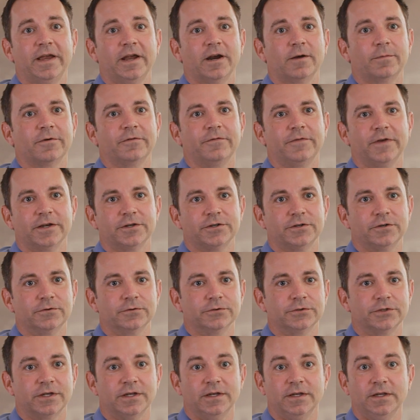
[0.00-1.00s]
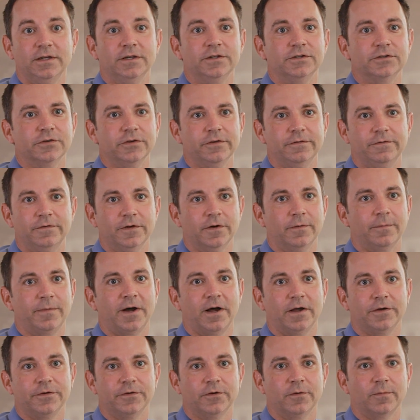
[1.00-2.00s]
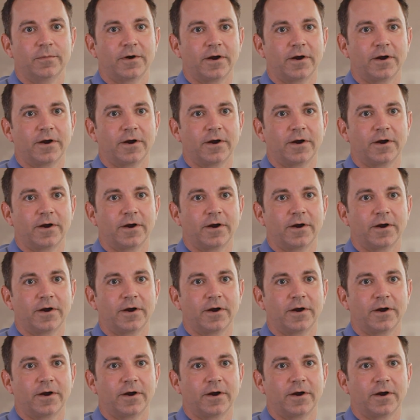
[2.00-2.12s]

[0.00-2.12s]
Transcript: care professionals can easily fit a Ponto